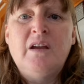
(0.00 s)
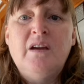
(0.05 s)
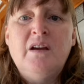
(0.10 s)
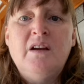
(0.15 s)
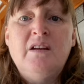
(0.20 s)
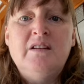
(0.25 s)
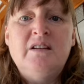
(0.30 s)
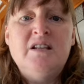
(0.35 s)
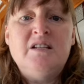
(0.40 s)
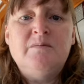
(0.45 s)

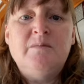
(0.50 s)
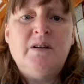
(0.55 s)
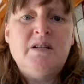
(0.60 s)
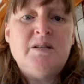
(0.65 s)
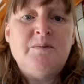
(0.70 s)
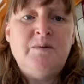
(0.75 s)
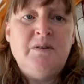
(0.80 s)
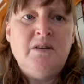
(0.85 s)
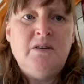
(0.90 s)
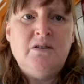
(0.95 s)
These
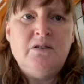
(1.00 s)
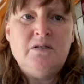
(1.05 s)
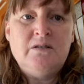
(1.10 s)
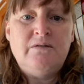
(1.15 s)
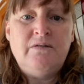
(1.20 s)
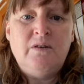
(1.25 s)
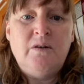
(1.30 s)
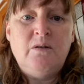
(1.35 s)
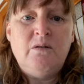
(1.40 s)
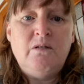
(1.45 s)
must be used
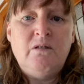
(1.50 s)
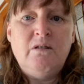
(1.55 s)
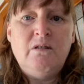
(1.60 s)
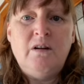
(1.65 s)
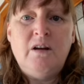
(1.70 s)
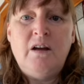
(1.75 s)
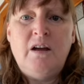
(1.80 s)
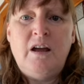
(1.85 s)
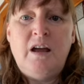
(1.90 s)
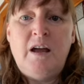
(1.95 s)
for your
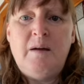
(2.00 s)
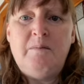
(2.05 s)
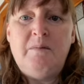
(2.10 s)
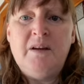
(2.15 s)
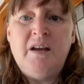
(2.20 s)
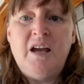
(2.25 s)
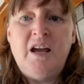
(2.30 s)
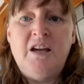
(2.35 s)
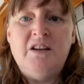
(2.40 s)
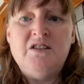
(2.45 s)

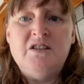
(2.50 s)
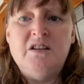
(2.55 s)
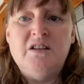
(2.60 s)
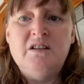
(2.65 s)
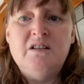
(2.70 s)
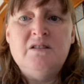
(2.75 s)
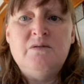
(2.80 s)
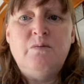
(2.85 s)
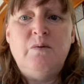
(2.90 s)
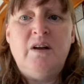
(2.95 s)
application
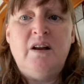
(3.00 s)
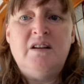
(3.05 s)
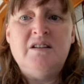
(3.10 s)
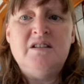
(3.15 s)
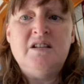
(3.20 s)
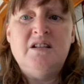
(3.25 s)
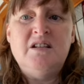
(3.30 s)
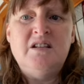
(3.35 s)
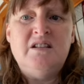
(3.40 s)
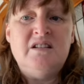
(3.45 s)
as well
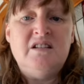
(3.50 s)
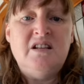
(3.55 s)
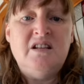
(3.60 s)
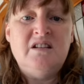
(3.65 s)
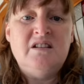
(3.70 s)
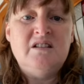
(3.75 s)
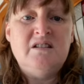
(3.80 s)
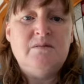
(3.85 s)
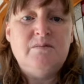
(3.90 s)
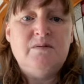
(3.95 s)
as any
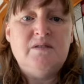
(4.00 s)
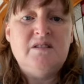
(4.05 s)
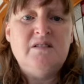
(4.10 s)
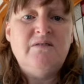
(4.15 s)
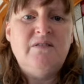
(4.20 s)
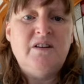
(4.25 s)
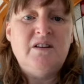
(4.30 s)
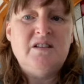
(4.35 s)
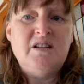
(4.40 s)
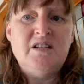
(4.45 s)

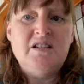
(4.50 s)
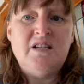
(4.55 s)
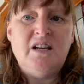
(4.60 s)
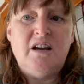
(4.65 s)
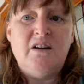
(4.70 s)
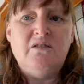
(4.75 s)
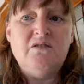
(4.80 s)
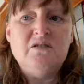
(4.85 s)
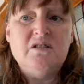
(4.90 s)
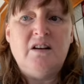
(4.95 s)
centre-specific
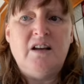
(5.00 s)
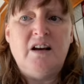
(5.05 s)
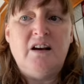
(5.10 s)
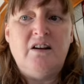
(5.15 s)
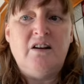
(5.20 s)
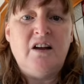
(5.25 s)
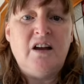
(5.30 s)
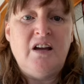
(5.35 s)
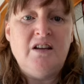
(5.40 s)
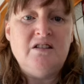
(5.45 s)
details like
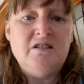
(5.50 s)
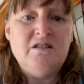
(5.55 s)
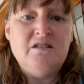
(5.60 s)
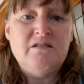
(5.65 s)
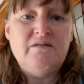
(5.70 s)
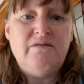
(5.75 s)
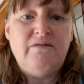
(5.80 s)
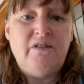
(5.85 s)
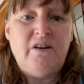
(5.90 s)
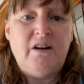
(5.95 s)
locations
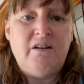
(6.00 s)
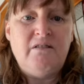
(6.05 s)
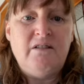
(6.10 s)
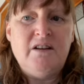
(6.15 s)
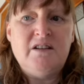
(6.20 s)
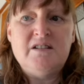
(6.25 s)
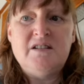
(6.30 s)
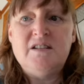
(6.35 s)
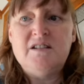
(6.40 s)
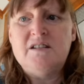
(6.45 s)
of fire
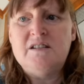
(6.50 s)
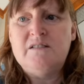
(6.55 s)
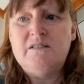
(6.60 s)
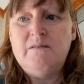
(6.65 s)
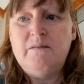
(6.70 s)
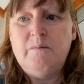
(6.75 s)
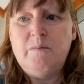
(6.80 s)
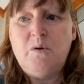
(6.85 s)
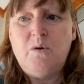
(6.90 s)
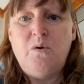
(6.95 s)
exits,
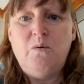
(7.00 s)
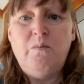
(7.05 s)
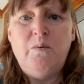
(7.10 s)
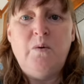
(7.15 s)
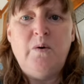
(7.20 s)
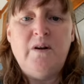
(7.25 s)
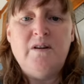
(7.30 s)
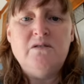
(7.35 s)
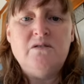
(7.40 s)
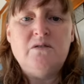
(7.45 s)
call
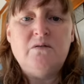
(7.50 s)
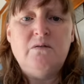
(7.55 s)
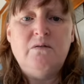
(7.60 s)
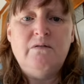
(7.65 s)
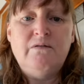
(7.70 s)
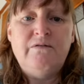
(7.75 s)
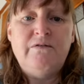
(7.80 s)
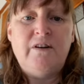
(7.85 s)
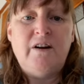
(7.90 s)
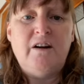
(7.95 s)
points,
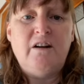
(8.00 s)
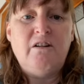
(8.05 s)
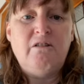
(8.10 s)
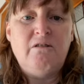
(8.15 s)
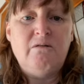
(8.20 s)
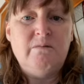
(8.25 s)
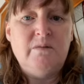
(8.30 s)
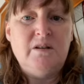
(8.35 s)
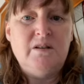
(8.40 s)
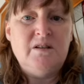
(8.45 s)
fire
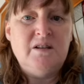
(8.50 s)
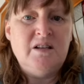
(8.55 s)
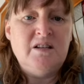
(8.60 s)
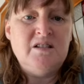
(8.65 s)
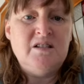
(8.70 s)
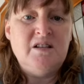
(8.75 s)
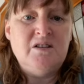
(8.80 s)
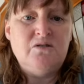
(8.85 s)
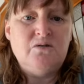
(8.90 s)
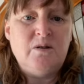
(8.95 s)
equipment,
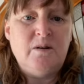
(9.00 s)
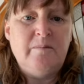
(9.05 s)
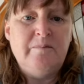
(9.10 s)
etc.